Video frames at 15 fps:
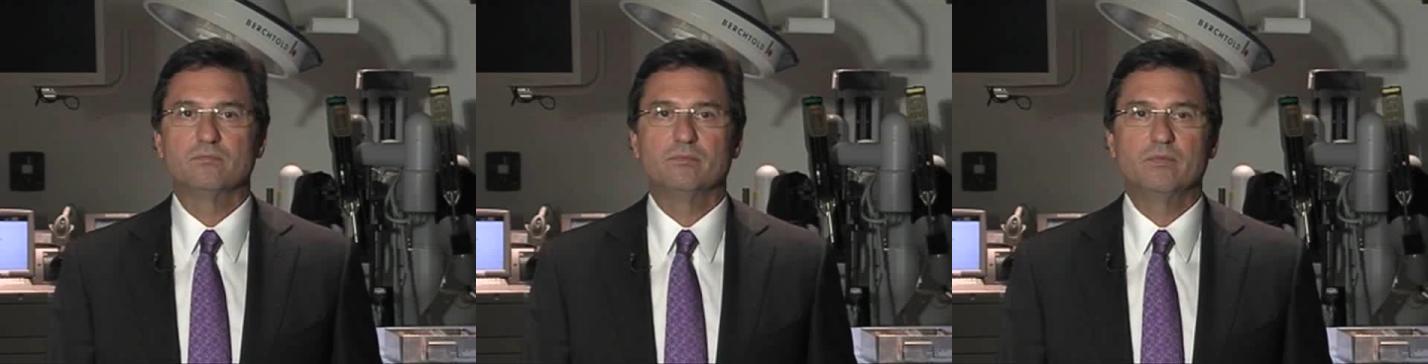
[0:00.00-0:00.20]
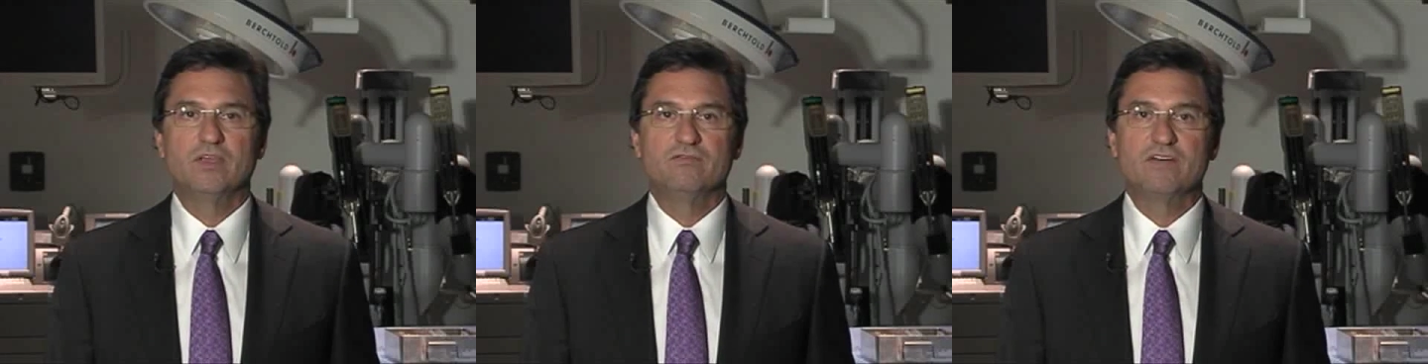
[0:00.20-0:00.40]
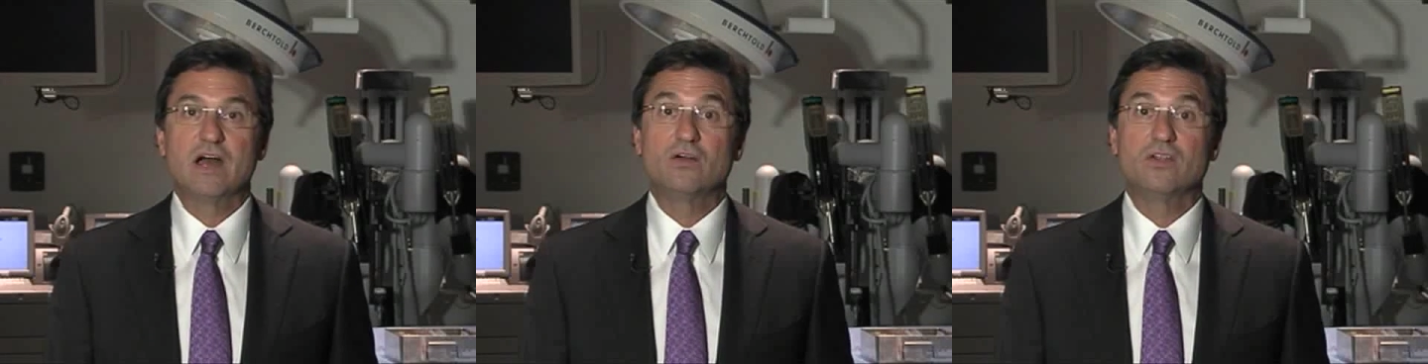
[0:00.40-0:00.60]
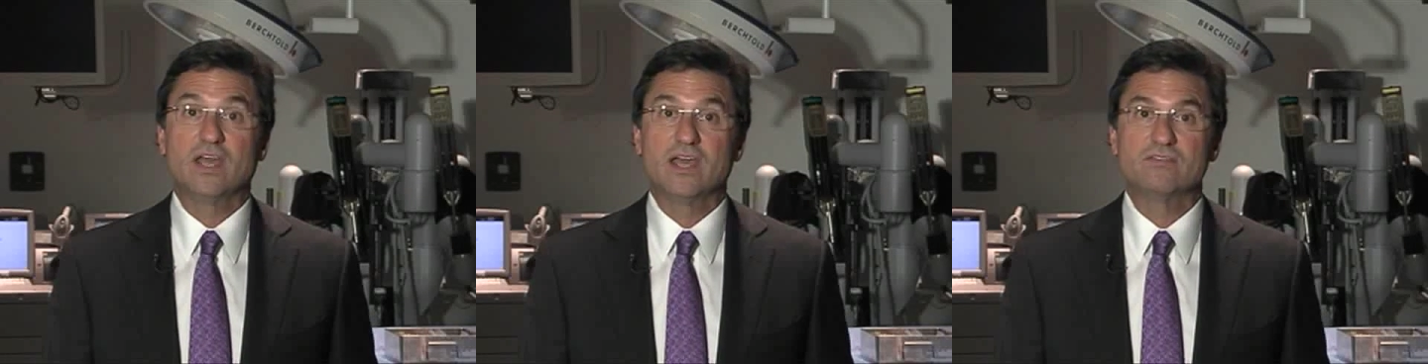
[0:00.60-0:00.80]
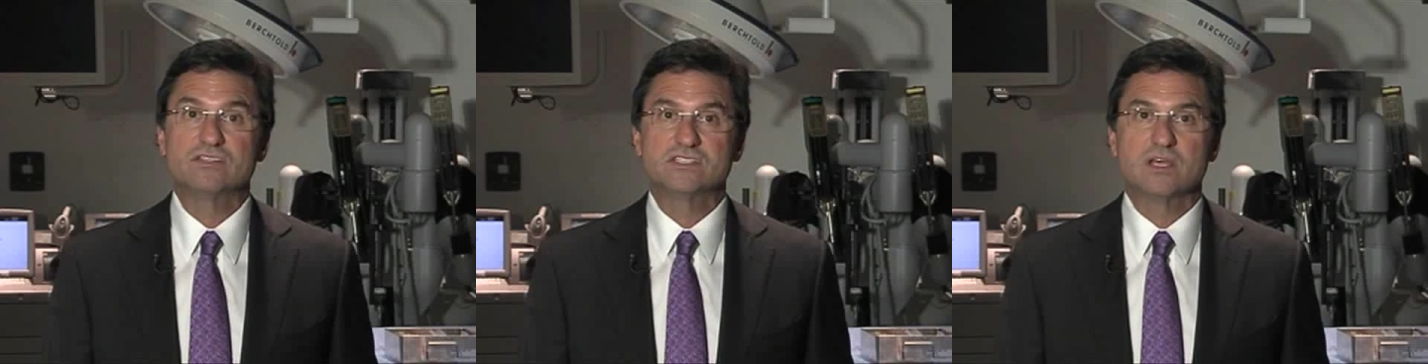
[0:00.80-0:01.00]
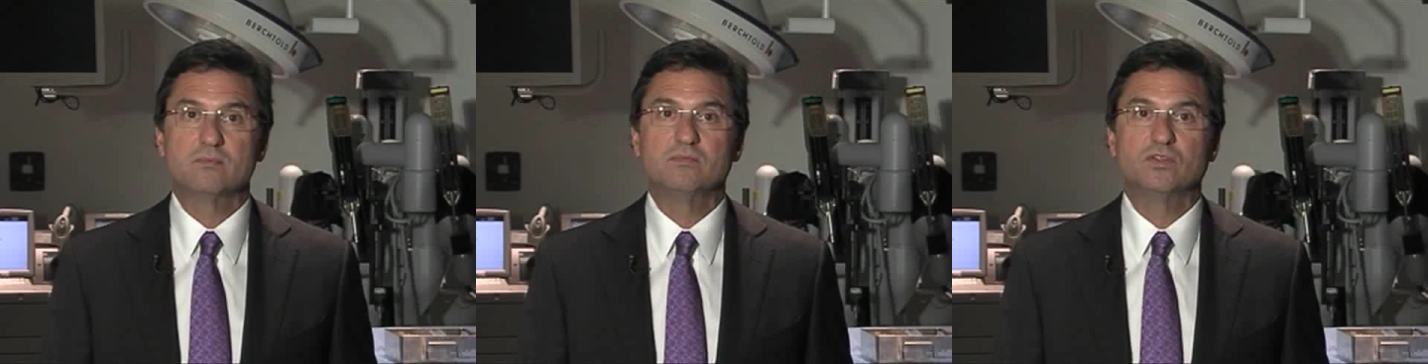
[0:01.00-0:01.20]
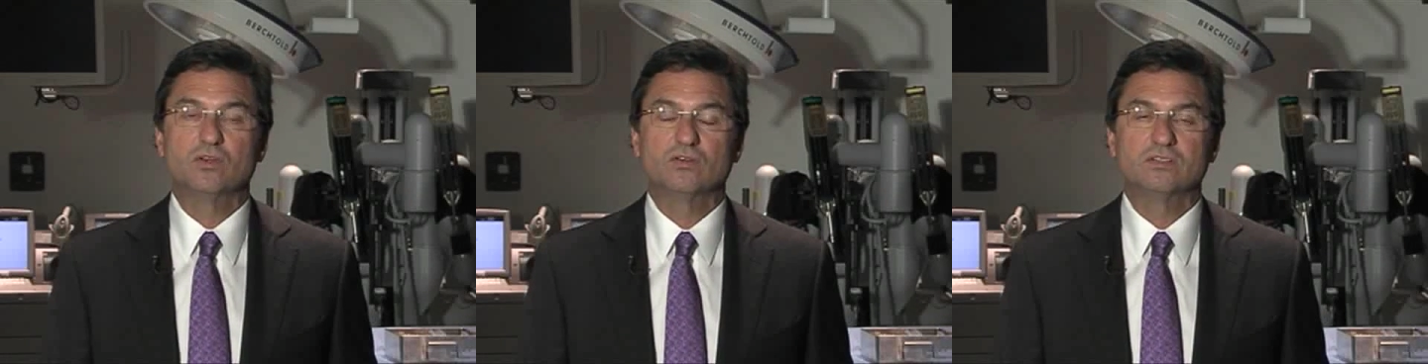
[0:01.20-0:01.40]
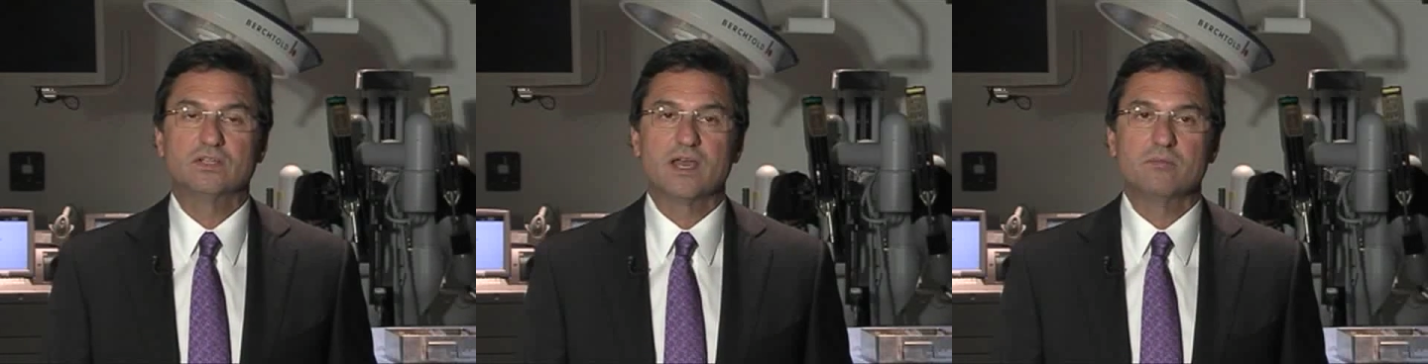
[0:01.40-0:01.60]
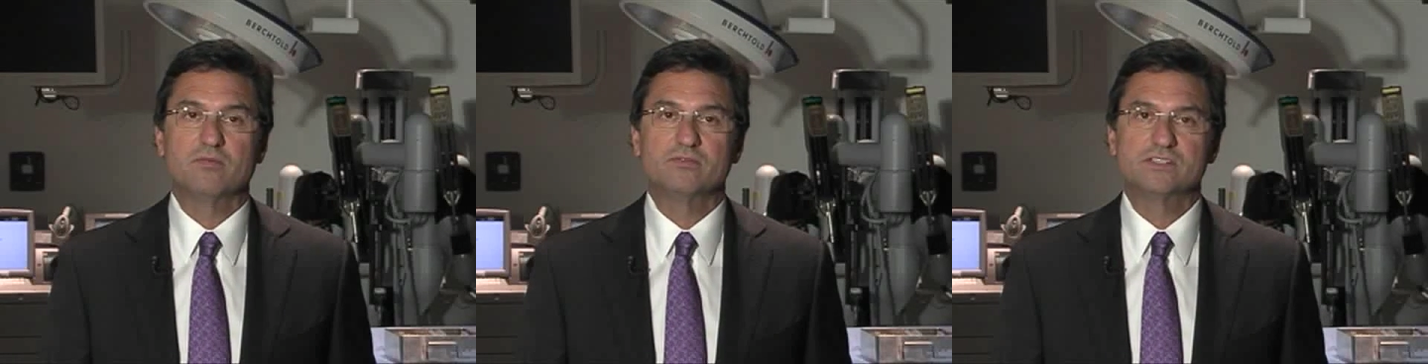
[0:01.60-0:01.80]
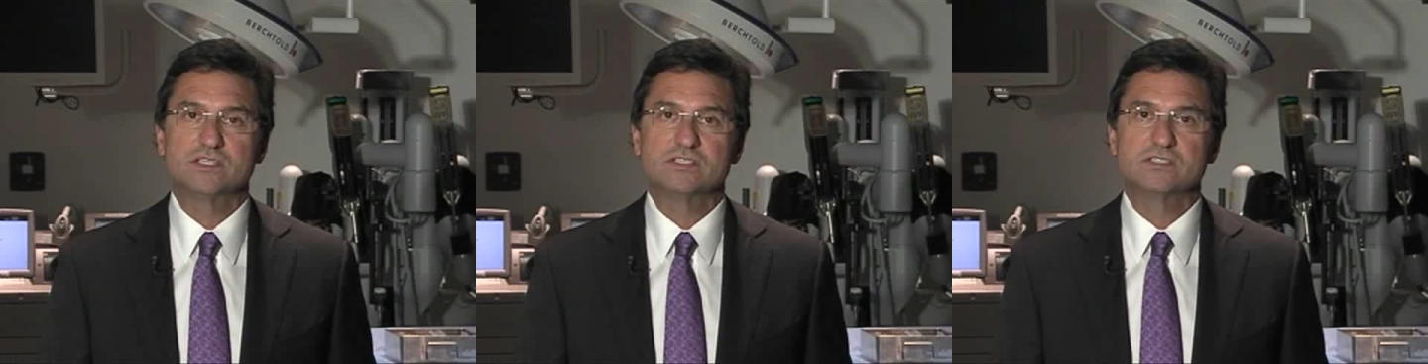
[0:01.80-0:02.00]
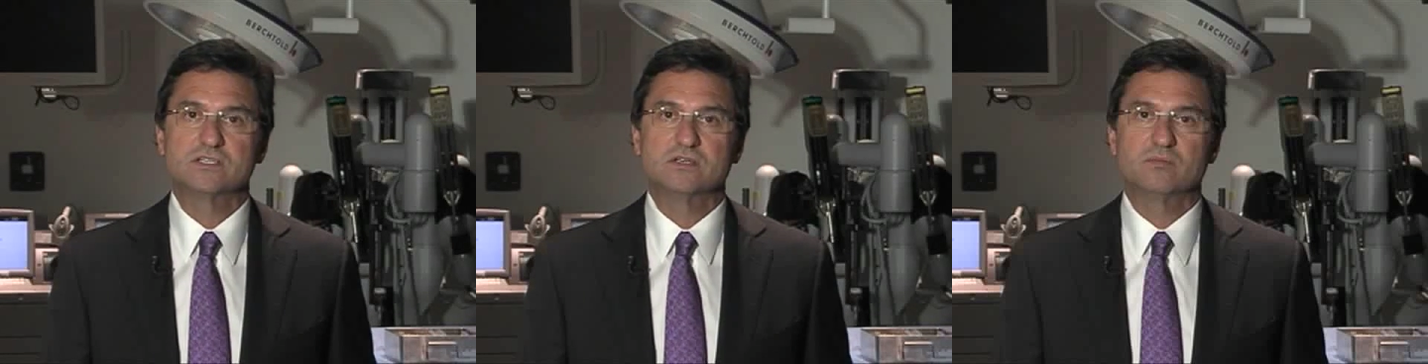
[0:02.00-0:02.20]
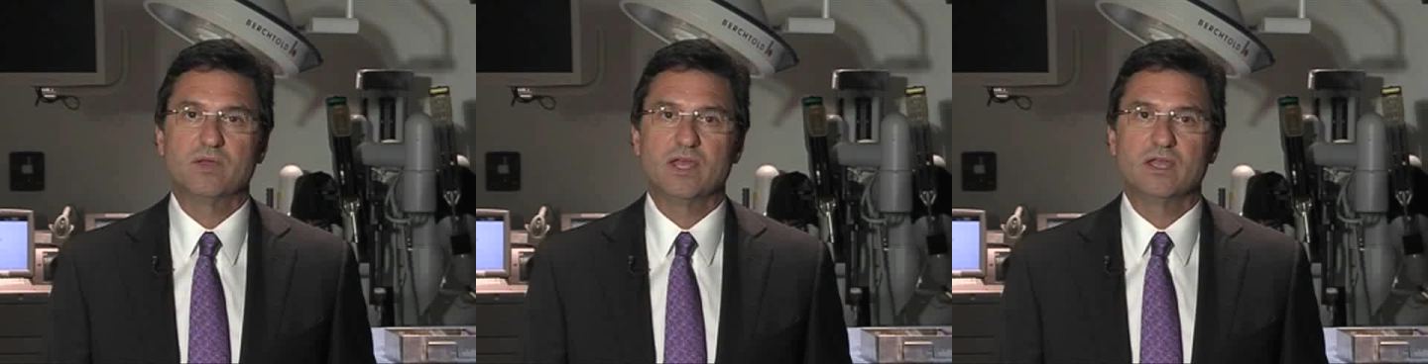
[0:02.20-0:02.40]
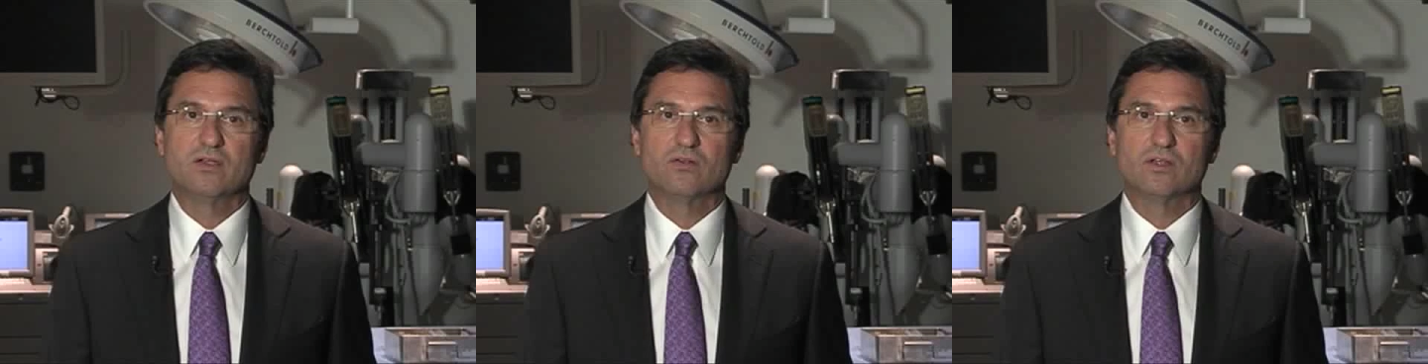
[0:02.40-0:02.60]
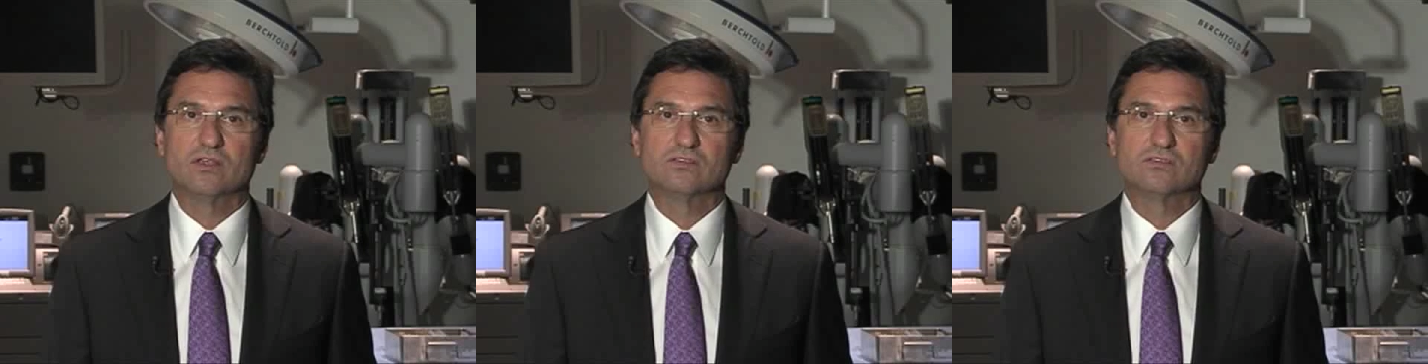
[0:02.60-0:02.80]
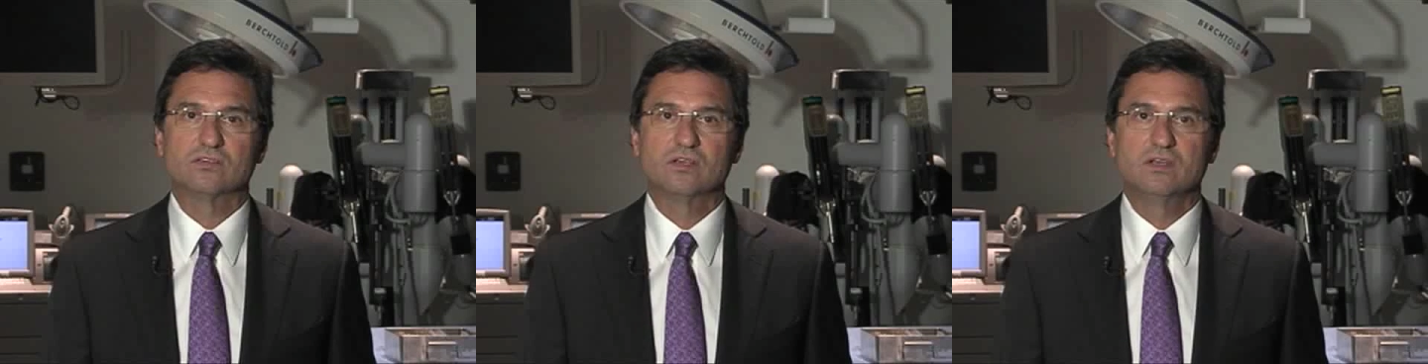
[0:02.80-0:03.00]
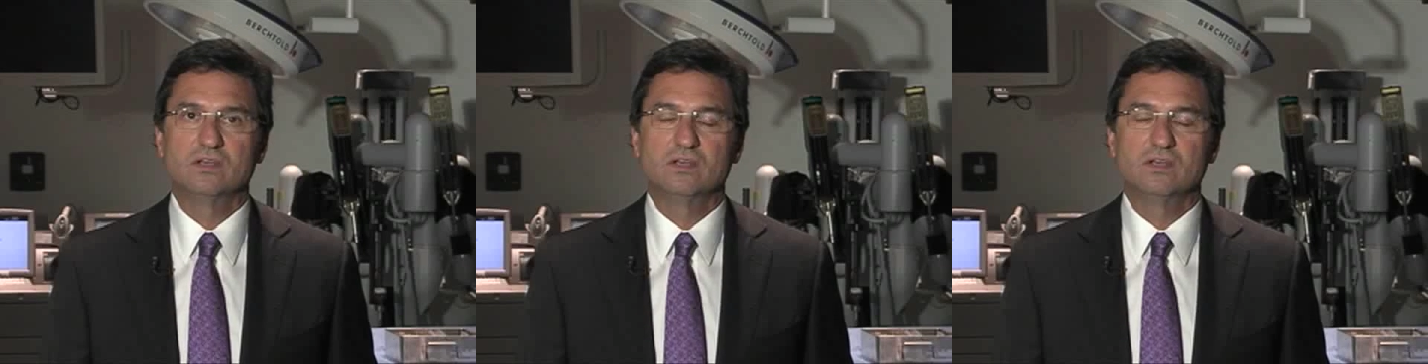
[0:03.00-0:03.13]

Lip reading: be found to have some type of cyst in the pancreas.